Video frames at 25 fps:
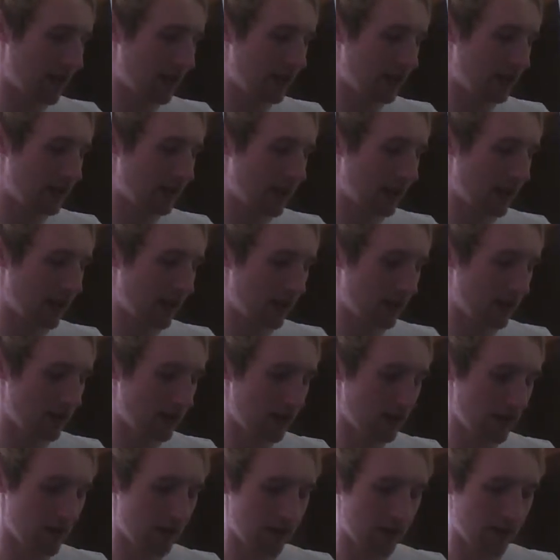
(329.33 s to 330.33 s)
getting the
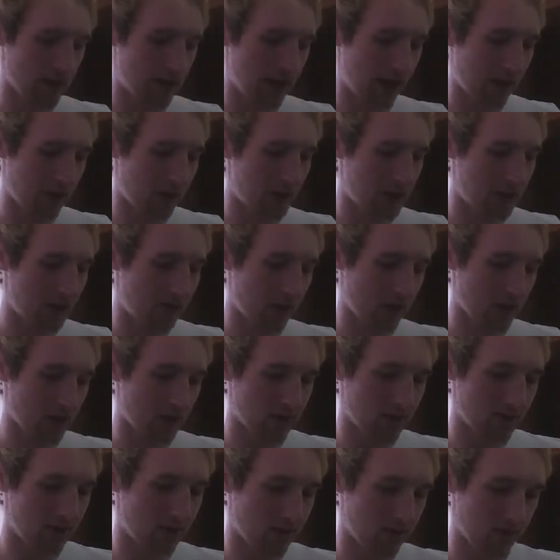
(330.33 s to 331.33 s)
Japanese
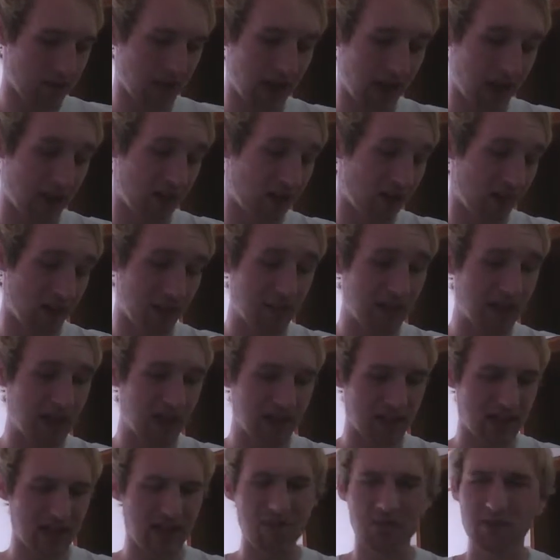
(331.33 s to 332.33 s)
version if you can. I mean,
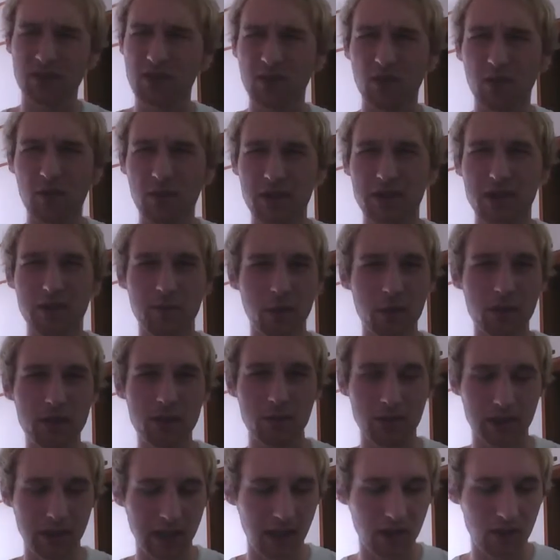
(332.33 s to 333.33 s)
it seems almost
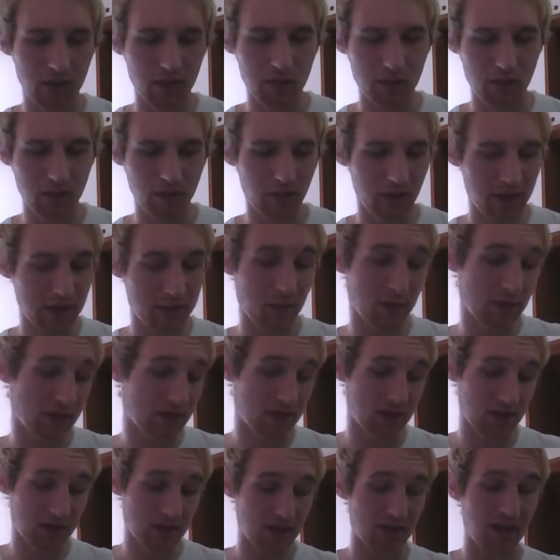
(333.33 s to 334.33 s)
impossible to get hold of. I suppose
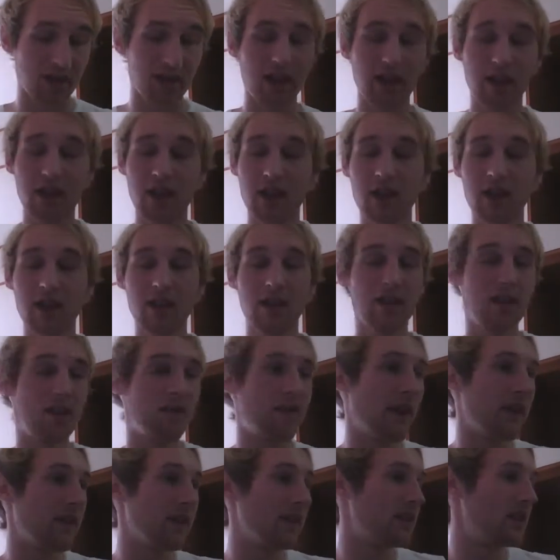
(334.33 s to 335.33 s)
it's just the
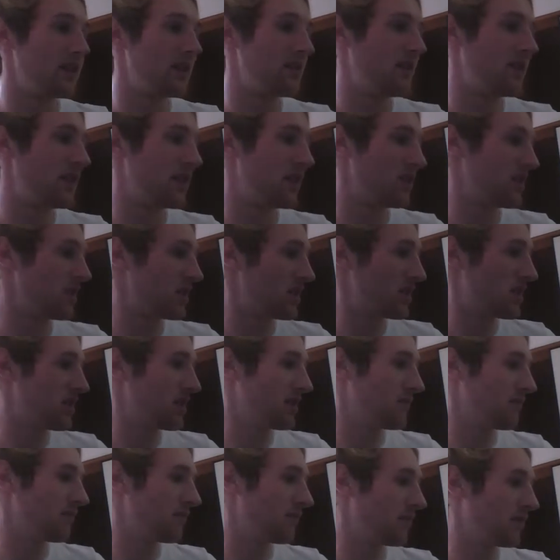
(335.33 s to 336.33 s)
fact that DVDs just
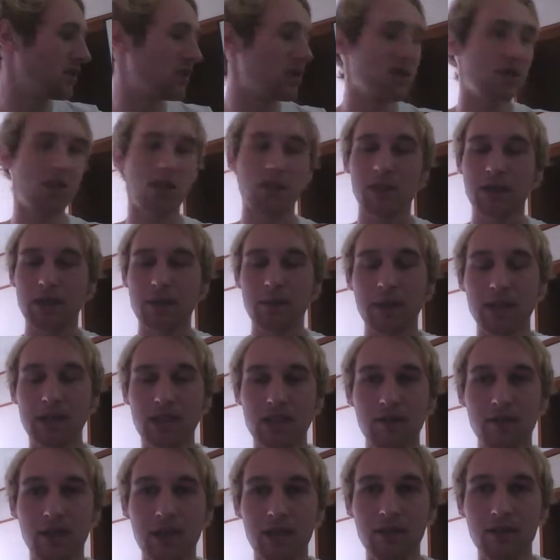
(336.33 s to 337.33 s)
seem just so
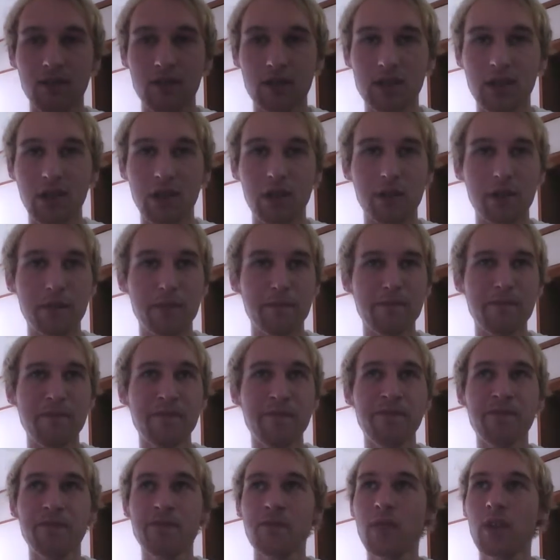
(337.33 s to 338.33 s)
expensive here, and so
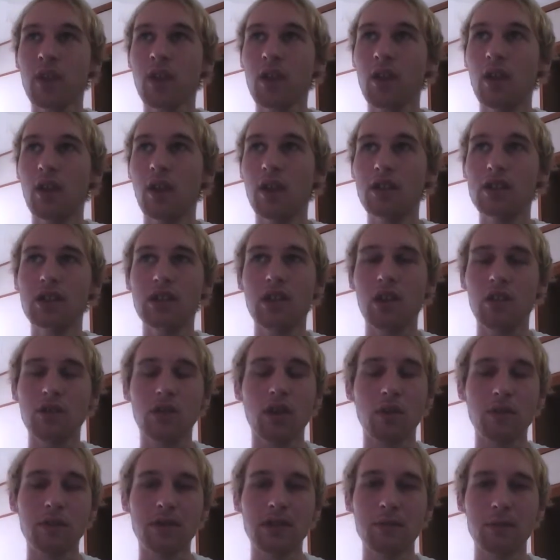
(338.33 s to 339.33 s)
I just
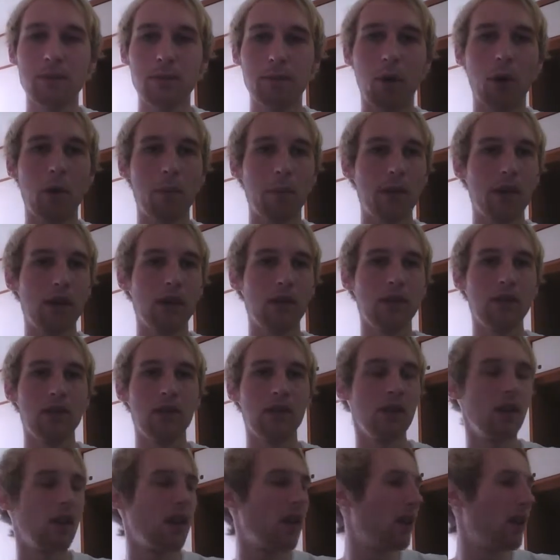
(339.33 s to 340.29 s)
don't seem as popular